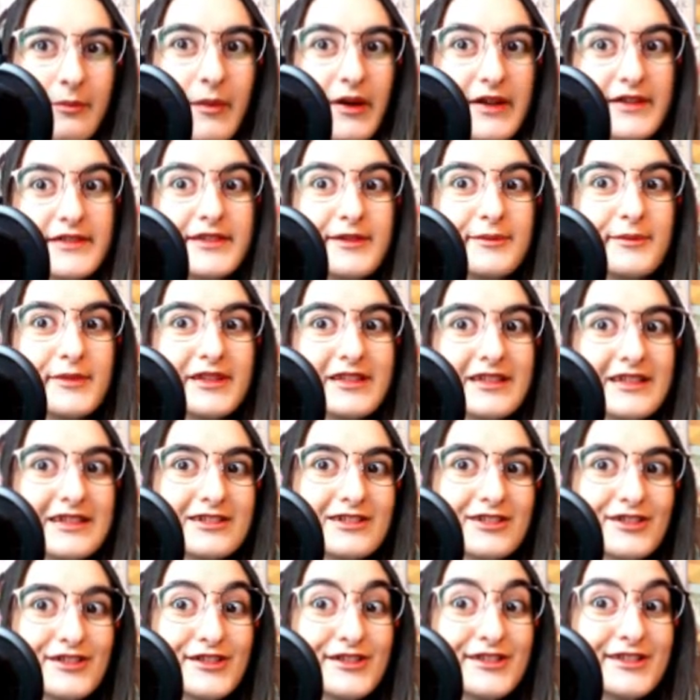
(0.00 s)
my sim isn't
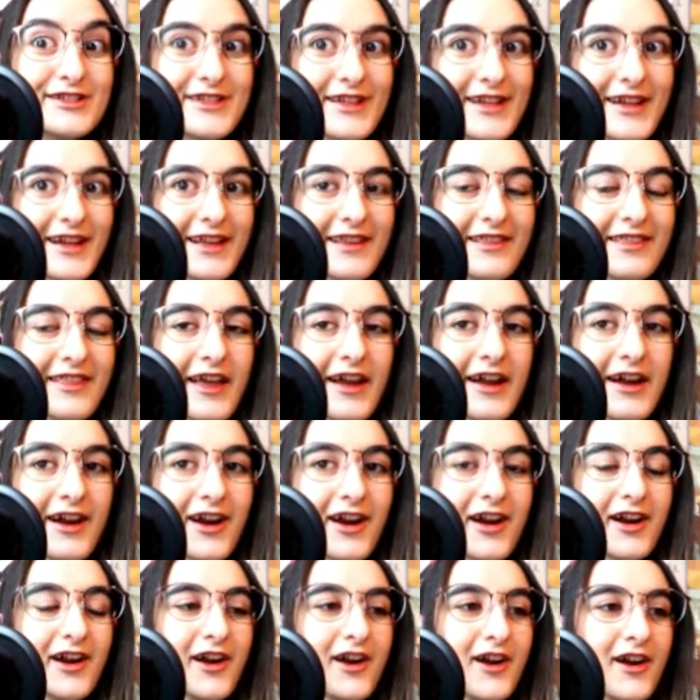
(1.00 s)
just sitting
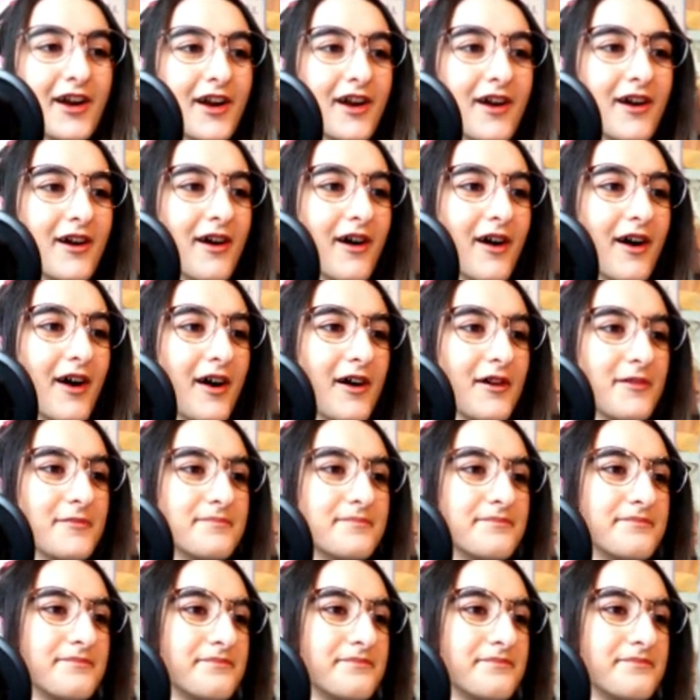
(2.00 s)
there. But